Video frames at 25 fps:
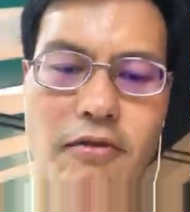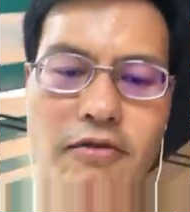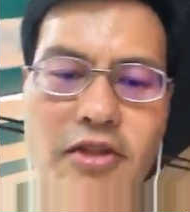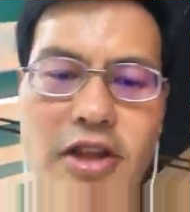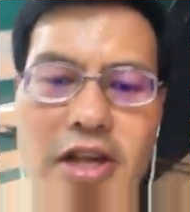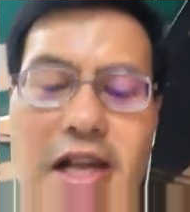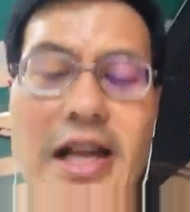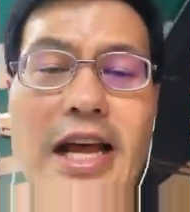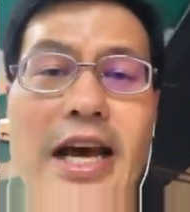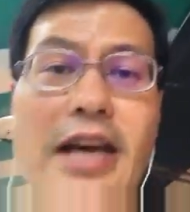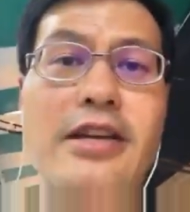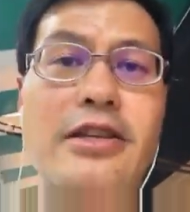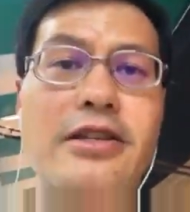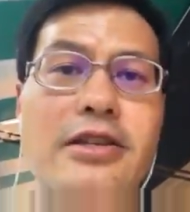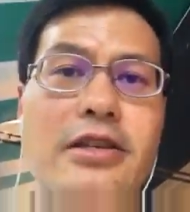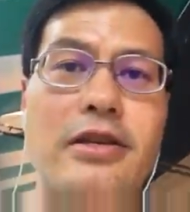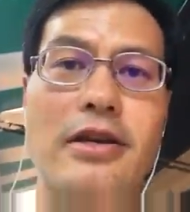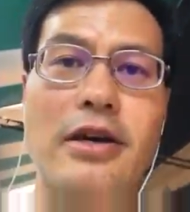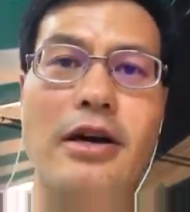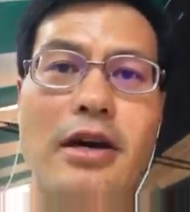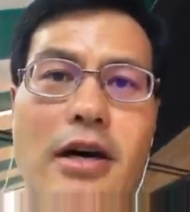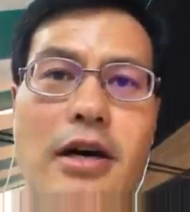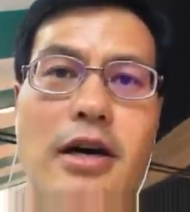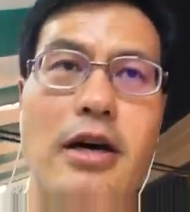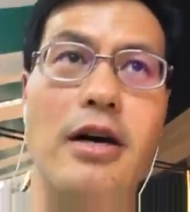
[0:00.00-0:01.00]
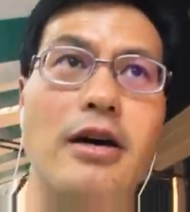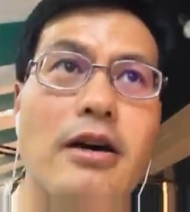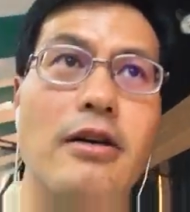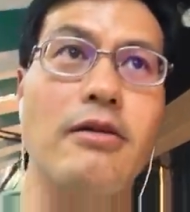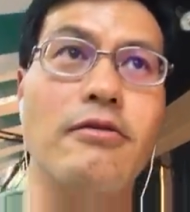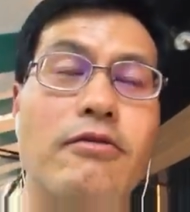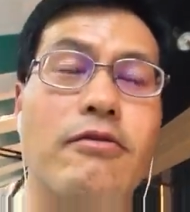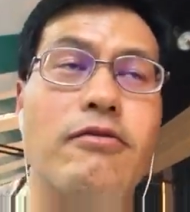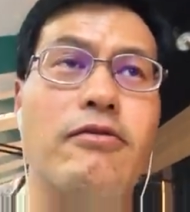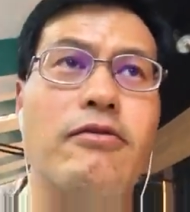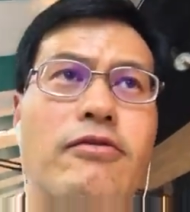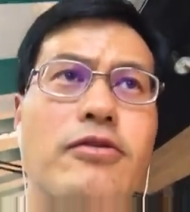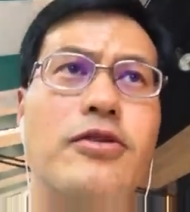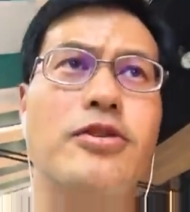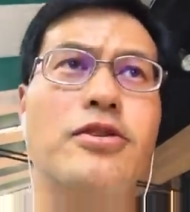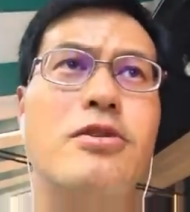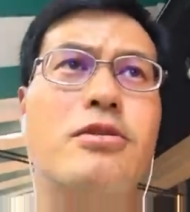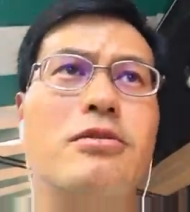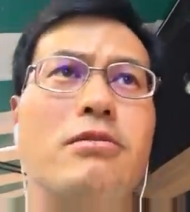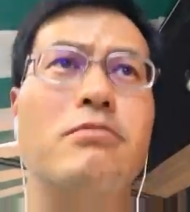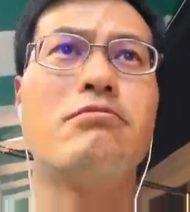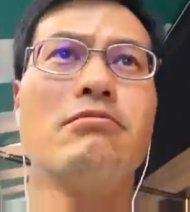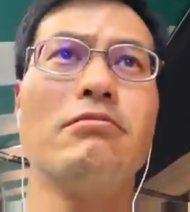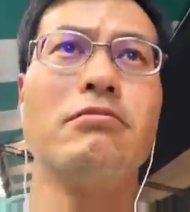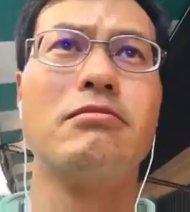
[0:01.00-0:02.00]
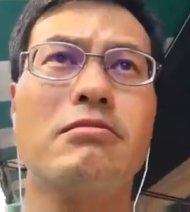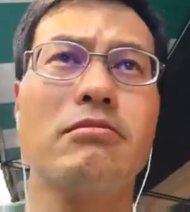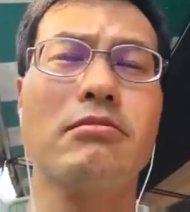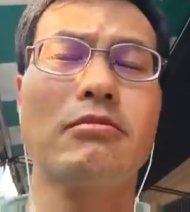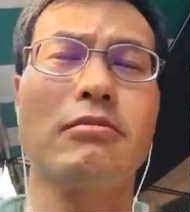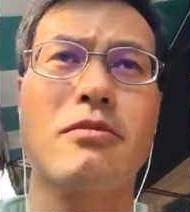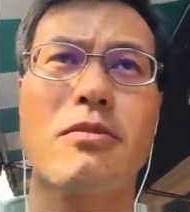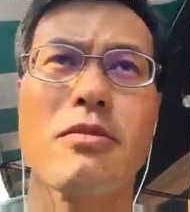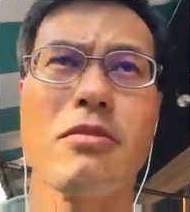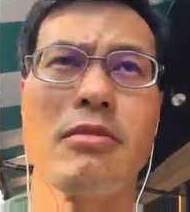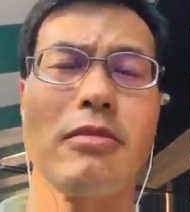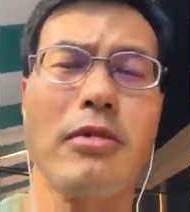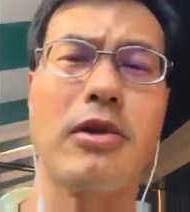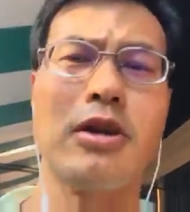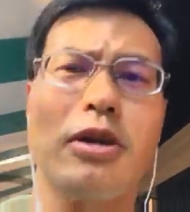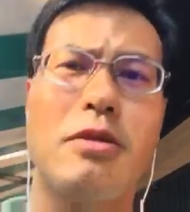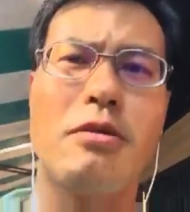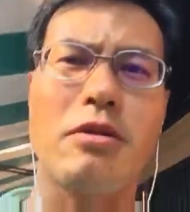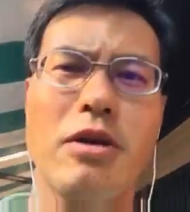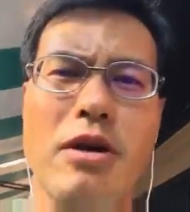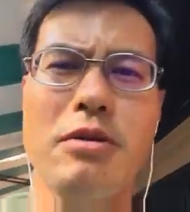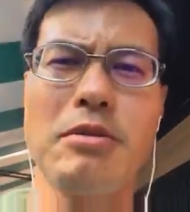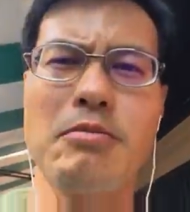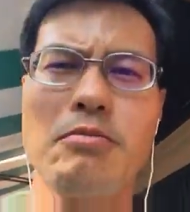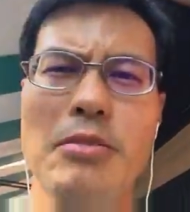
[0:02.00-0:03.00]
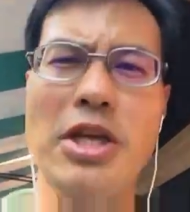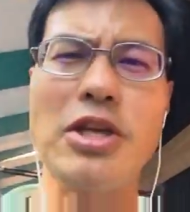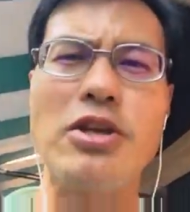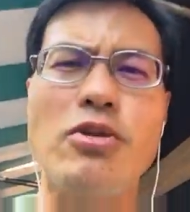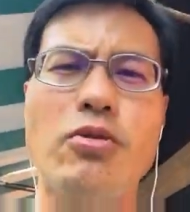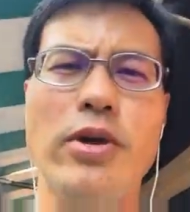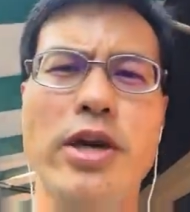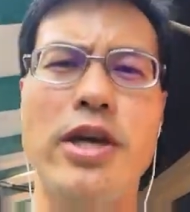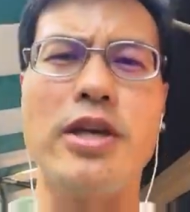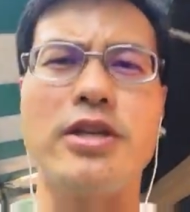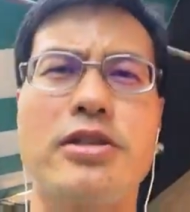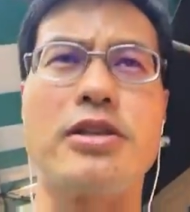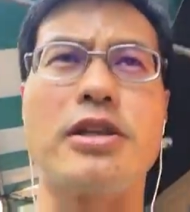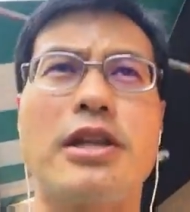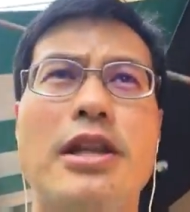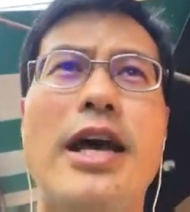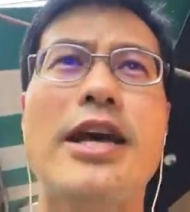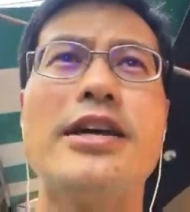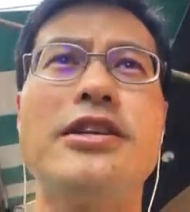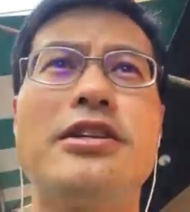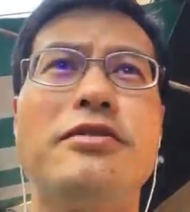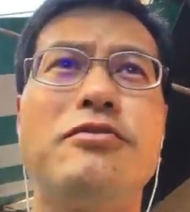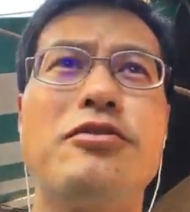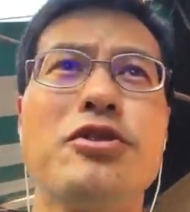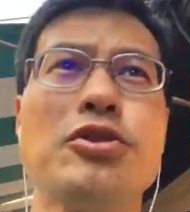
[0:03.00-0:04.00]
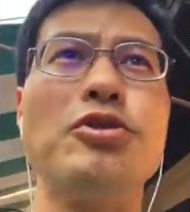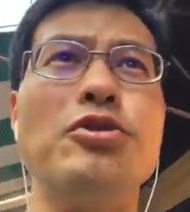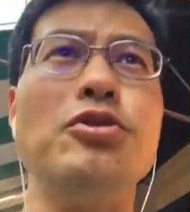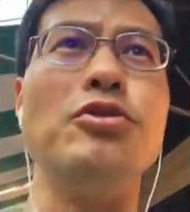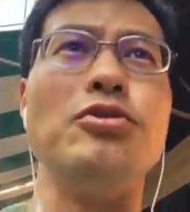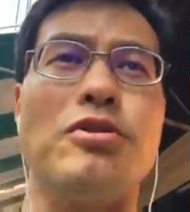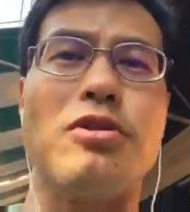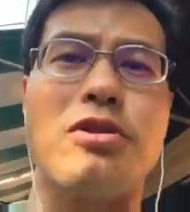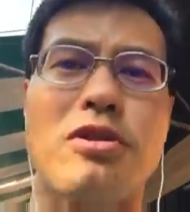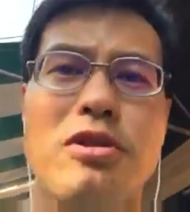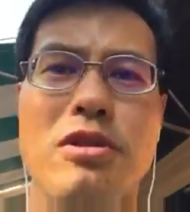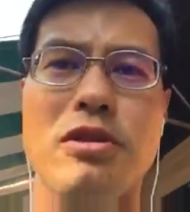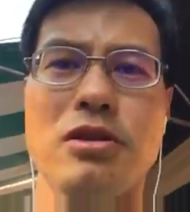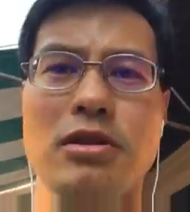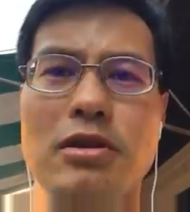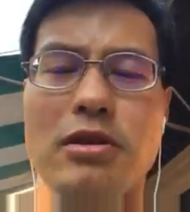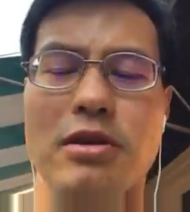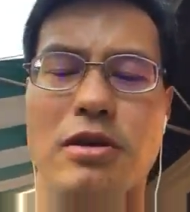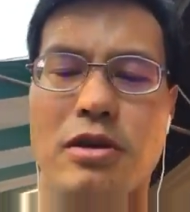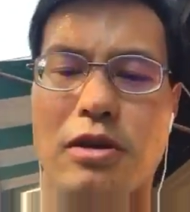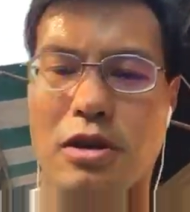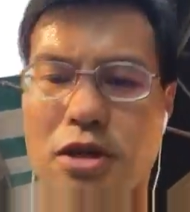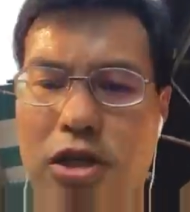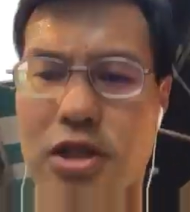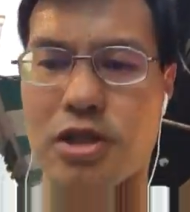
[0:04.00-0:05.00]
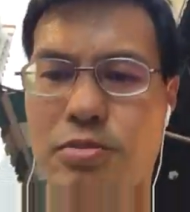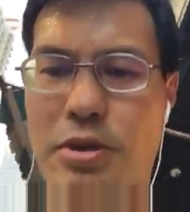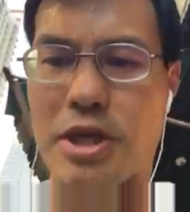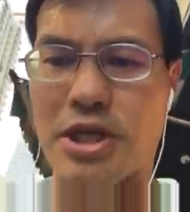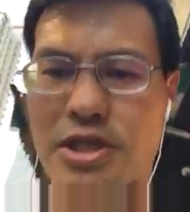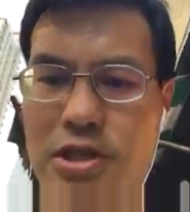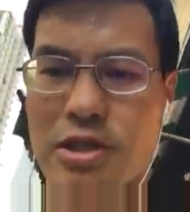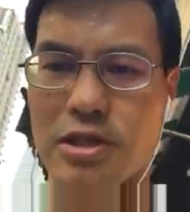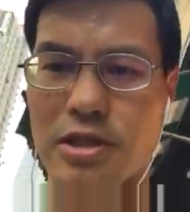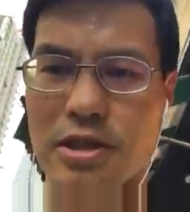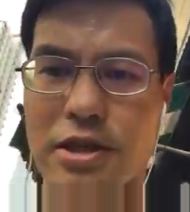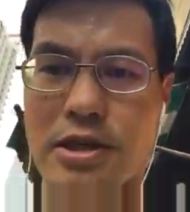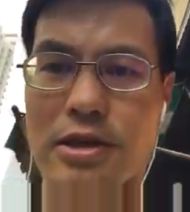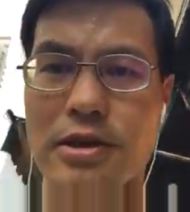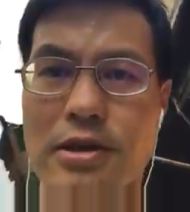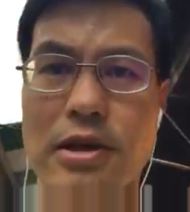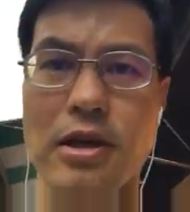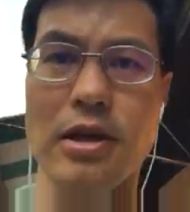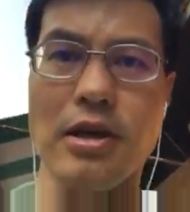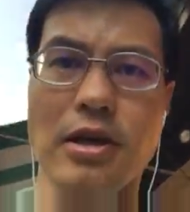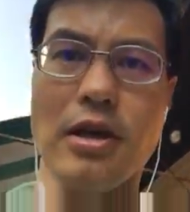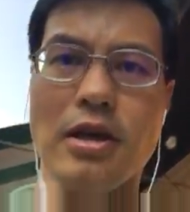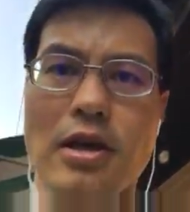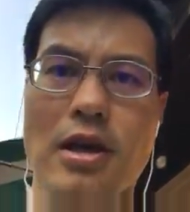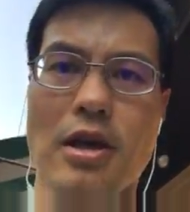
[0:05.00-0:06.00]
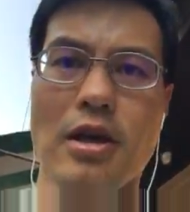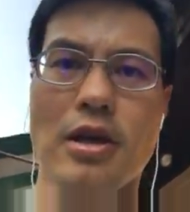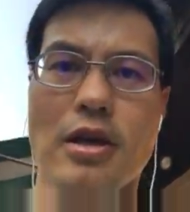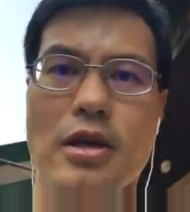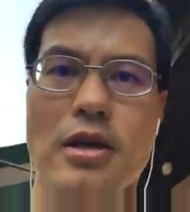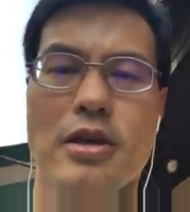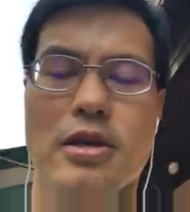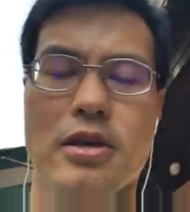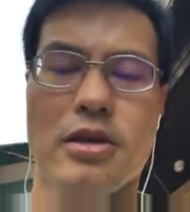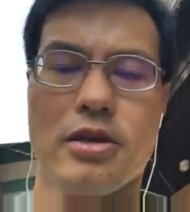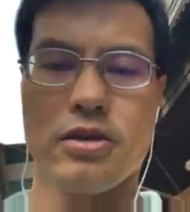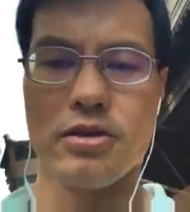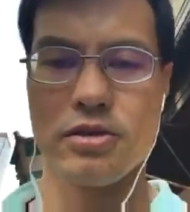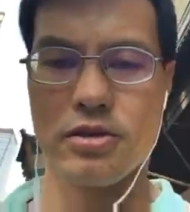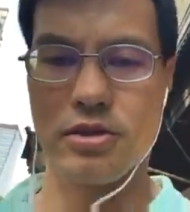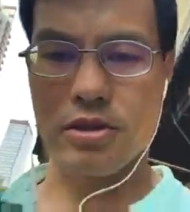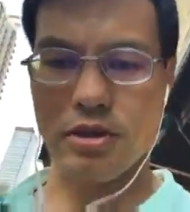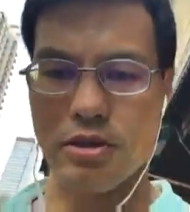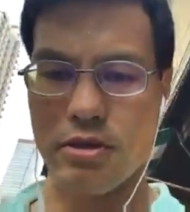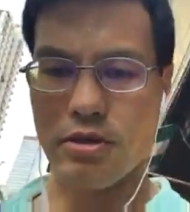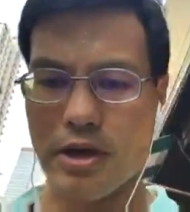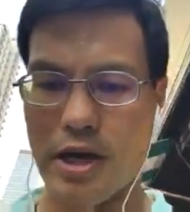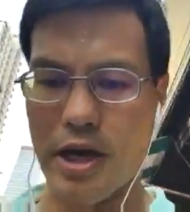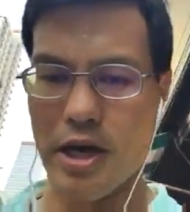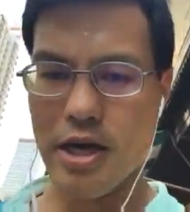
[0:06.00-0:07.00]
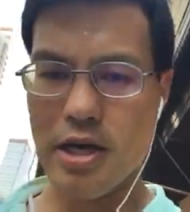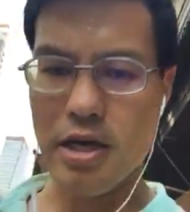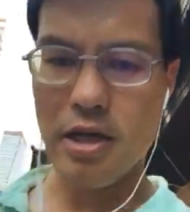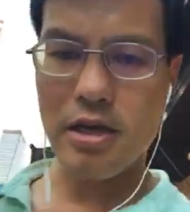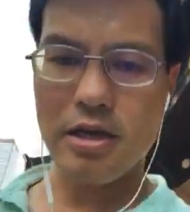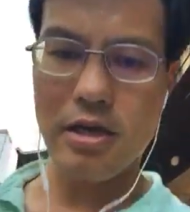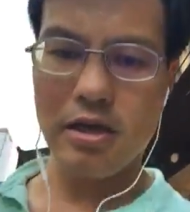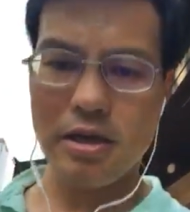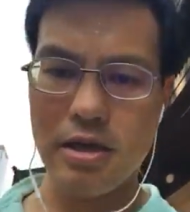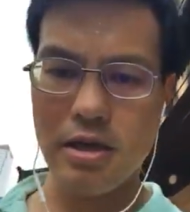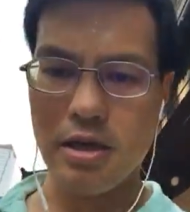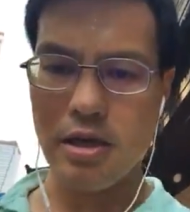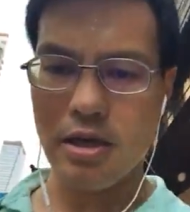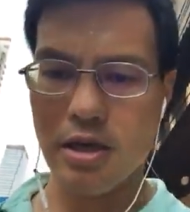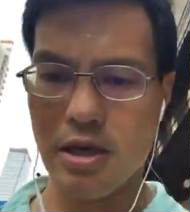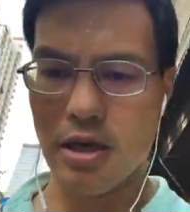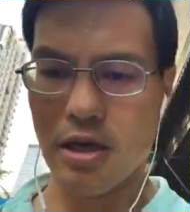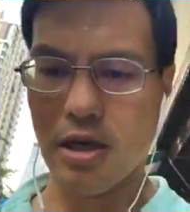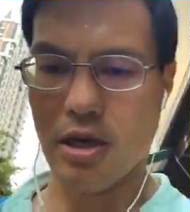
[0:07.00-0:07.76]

the light of, in many ways, the light of truth, especially. So I